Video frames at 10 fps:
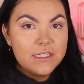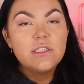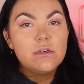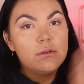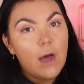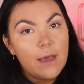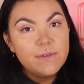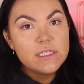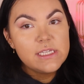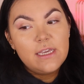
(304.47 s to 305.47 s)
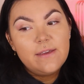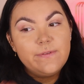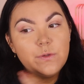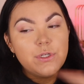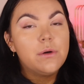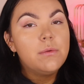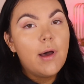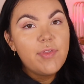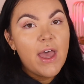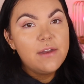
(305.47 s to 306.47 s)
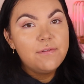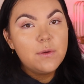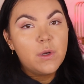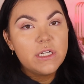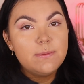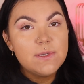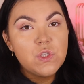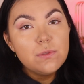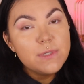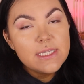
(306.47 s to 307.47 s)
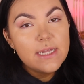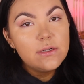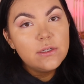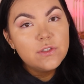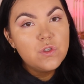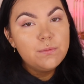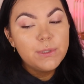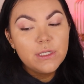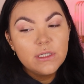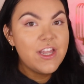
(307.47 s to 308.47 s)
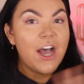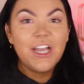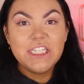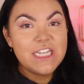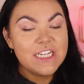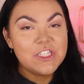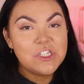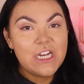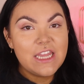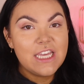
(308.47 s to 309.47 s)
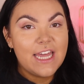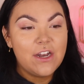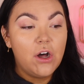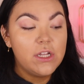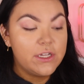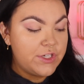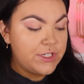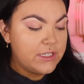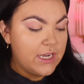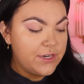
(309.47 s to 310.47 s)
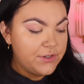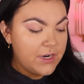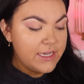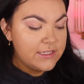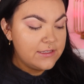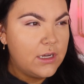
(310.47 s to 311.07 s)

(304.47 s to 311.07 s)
So obviously if you don't want that, if you want it to be super subtle, super not intense or anything at all under your under eyes,